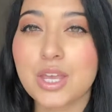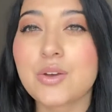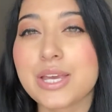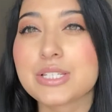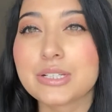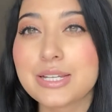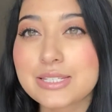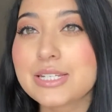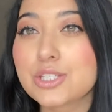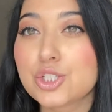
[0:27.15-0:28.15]
Okay, so let's
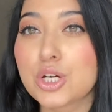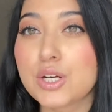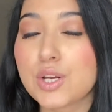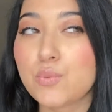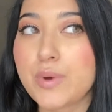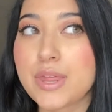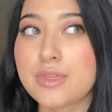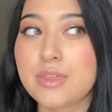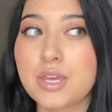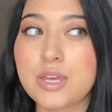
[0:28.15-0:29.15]
get started
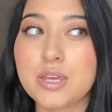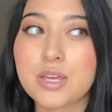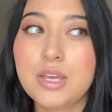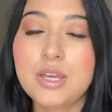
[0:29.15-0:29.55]
with the